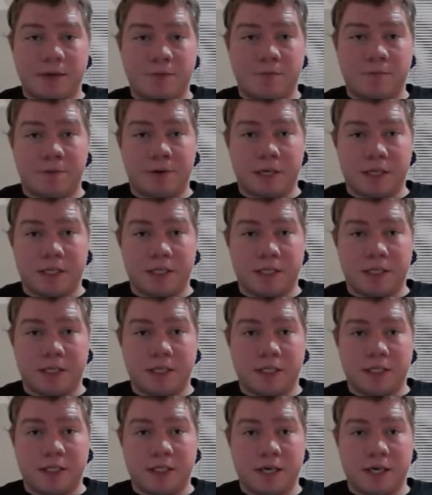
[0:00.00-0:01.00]
But
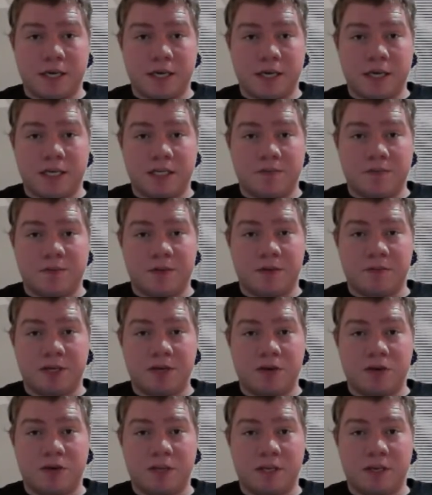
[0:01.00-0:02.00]
yeah, that's pretty much
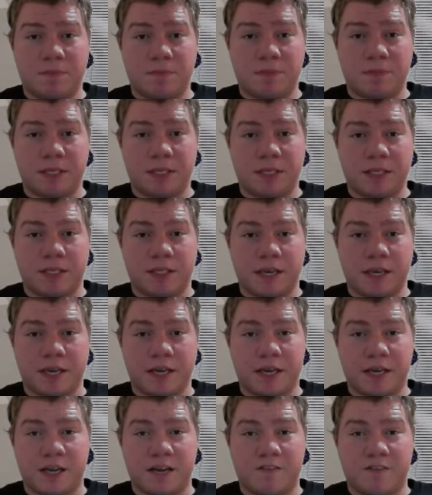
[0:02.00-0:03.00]
all the updates I
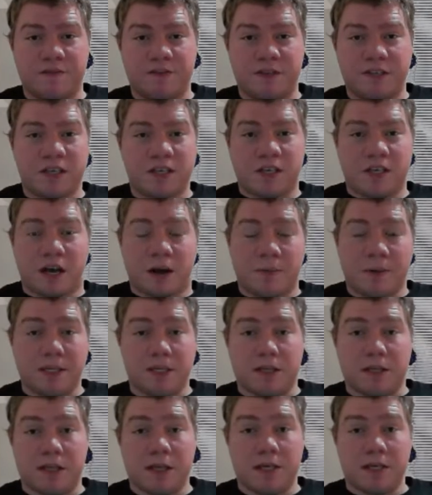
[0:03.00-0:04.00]
have. I mean,
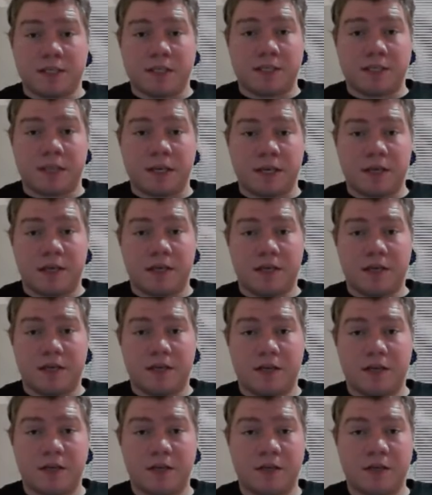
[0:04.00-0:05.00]
like I said,
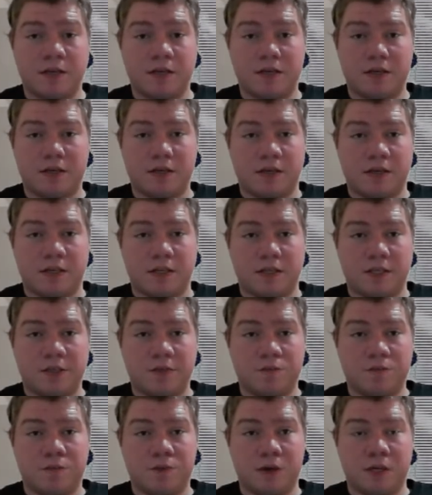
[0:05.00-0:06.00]

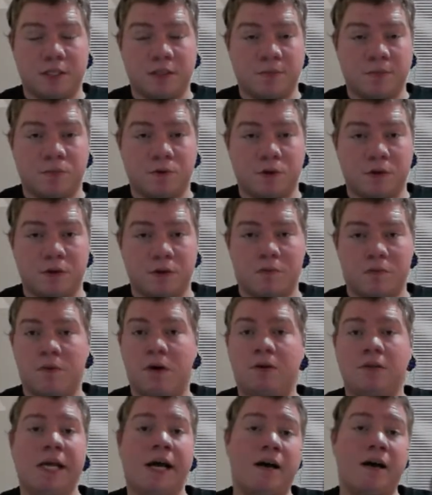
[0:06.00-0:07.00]
this was more,
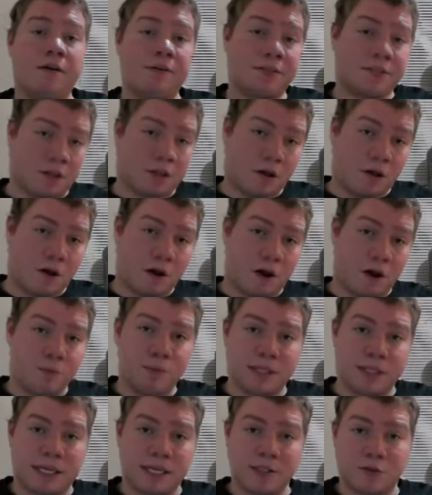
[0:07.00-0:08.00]
well, now it's long,
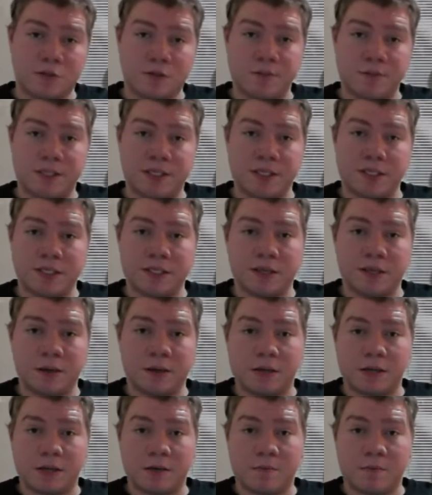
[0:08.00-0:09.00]
but that's only because
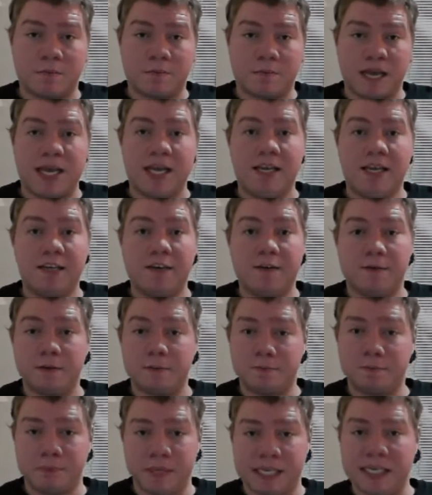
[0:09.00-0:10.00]
the main
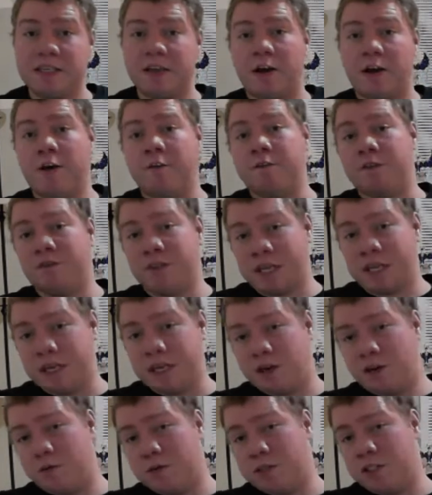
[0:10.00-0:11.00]
meat of the
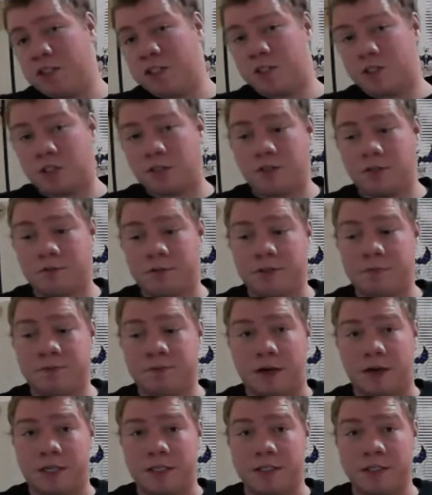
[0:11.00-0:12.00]
video was
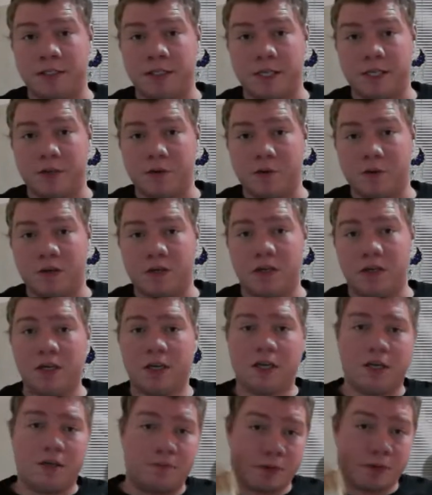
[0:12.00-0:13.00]
surprisingly short.
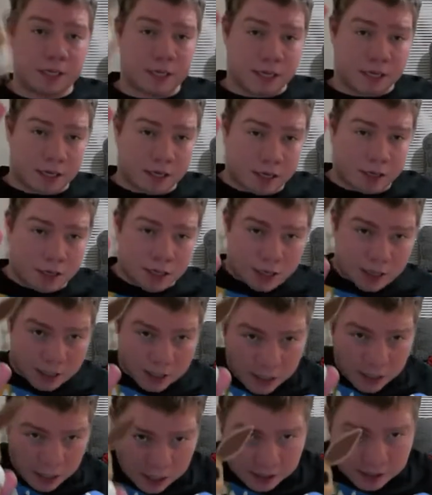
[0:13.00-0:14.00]
But yeah,
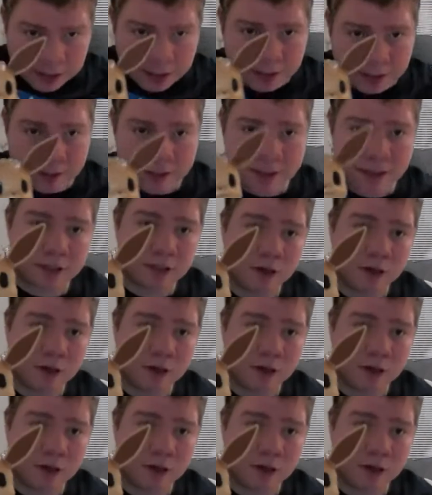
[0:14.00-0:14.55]
got this.